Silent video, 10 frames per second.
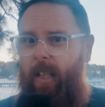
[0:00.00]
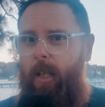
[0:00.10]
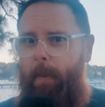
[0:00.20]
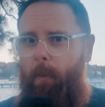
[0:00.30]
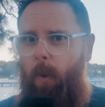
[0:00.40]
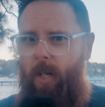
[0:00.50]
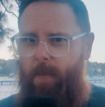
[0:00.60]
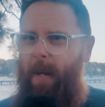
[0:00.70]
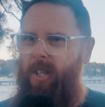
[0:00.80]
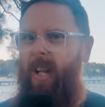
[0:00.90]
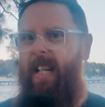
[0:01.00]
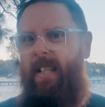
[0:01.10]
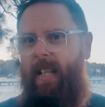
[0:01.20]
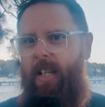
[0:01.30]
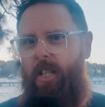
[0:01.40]
a little bit worse, much like it
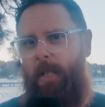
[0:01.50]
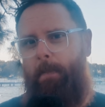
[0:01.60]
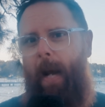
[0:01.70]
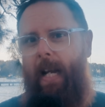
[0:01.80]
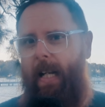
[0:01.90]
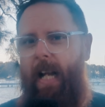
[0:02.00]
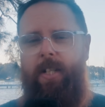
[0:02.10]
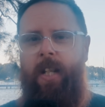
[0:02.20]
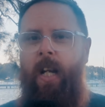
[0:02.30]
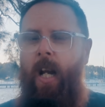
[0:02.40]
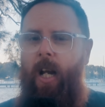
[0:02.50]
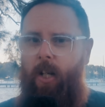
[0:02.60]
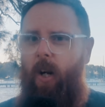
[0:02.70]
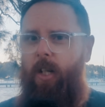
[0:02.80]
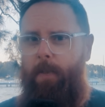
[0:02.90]
did in Spain. And that's
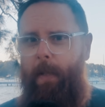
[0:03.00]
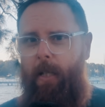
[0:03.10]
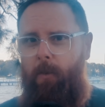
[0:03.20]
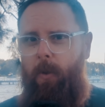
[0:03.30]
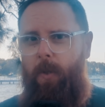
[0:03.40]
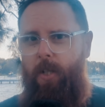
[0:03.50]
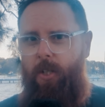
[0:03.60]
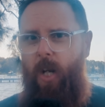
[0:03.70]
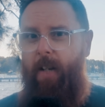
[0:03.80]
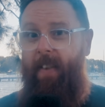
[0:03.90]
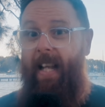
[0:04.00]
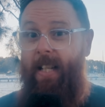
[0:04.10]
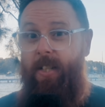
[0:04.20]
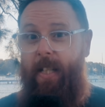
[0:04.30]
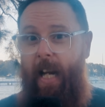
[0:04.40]
going to be a real concern if that
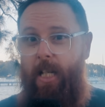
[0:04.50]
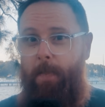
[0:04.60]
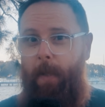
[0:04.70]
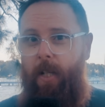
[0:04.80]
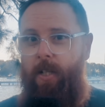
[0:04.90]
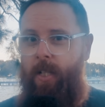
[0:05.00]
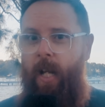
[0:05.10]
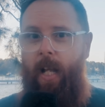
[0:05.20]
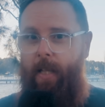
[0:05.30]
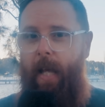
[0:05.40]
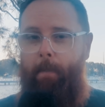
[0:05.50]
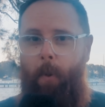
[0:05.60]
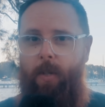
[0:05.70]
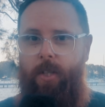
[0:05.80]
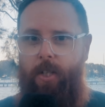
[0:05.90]
is the case, because that
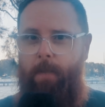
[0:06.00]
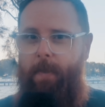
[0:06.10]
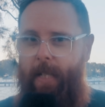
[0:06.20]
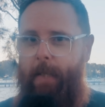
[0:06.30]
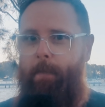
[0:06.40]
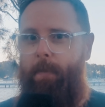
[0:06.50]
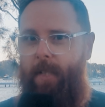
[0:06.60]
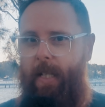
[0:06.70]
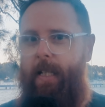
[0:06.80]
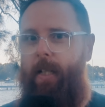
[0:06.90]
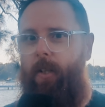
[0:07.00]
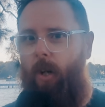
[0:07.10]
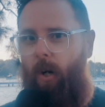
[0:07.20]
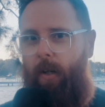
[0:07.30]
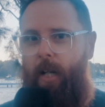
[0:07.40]
points to some deep-seated
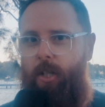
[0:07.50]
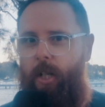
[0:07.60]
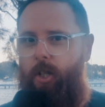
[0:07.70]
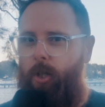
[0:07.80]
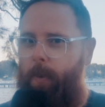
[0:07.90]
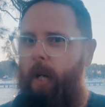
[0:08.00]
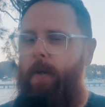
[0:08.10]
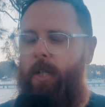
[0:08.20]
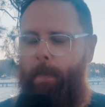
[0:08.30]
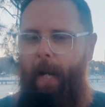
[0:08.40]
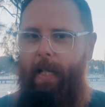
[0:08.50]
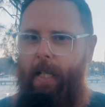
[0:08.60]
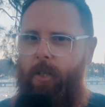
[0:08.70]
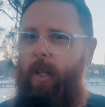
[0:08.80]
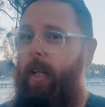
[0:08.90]
correlation issues. We know in Spain they
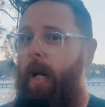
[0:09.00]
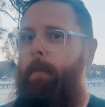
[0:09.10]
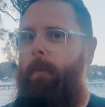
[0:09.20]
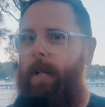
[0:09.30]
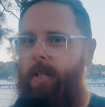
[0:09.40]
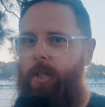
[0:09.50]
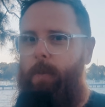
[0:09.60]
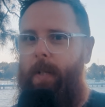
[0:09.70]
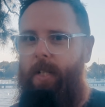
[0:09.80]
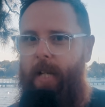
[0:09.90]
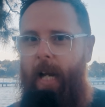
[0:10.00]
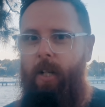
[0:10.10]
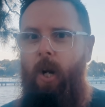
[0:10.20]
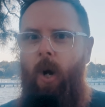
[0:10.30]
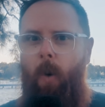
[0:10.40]
took a couple of races to understand
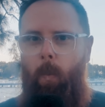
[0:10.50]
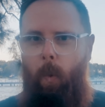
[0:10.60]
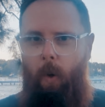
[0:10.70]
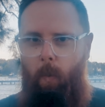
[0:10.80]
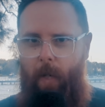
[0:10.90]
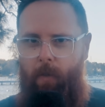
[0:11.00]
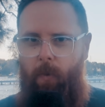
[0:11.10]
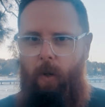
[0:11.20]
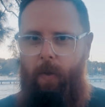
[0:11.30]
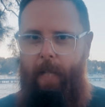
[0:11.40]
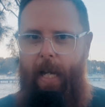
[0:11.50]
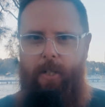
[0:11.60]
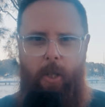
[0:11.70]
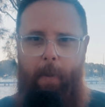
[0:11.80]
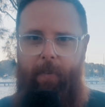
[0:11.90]
what went wrong there.
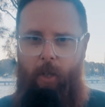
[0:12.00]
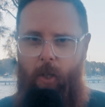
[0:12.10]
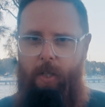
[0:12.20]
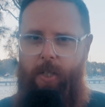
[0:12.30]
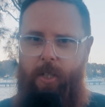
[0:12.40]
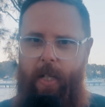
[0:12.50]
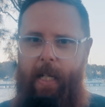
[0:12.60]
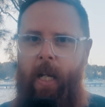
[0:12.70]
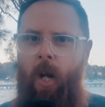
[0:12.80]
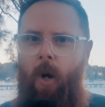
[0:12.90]
So I'd be curious to see